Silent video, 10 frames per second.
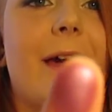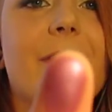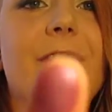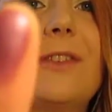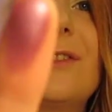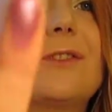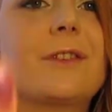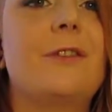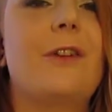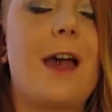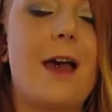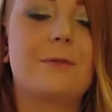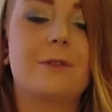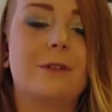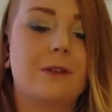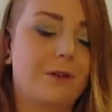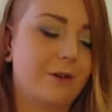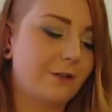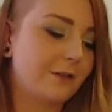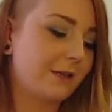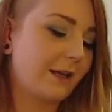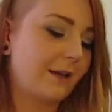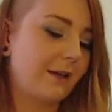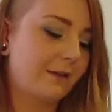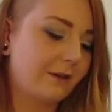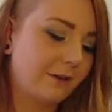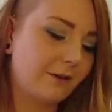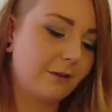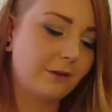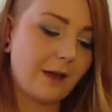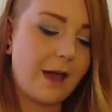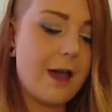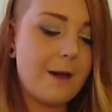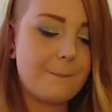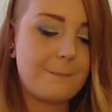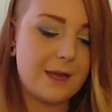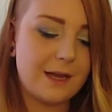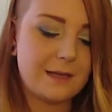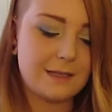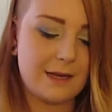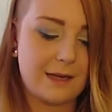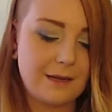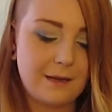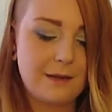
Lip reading: I think they're just going to be absolutely gorgeous together. I think they're going to look amazing.